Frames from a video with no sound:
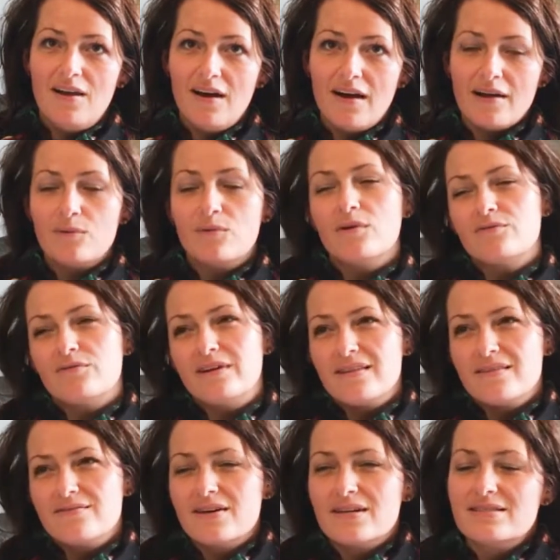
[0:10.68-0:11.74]
life, well not really
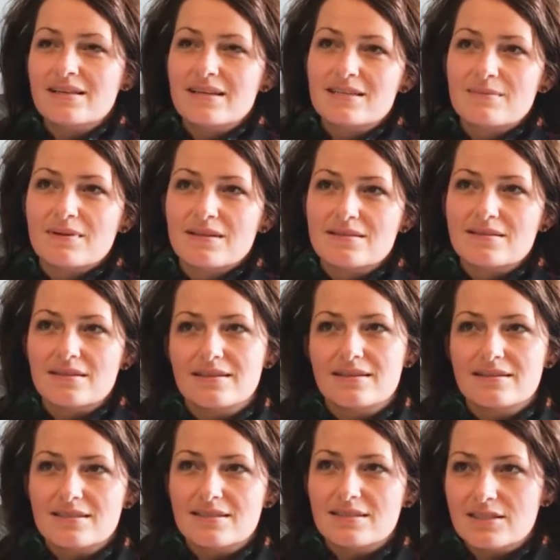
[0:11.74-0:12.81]
the first 6 months,
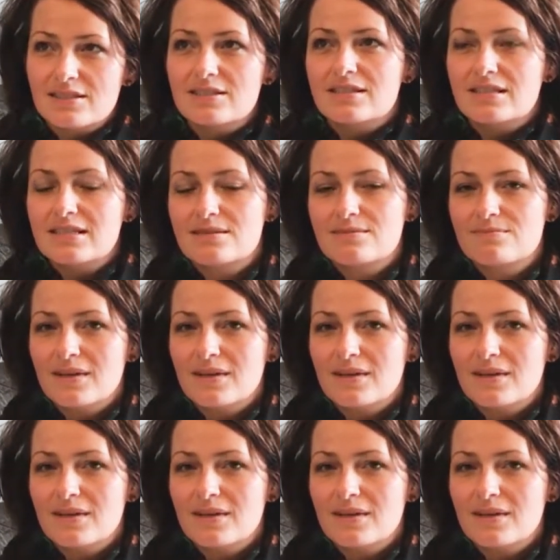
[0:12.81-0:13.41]
that's just, she's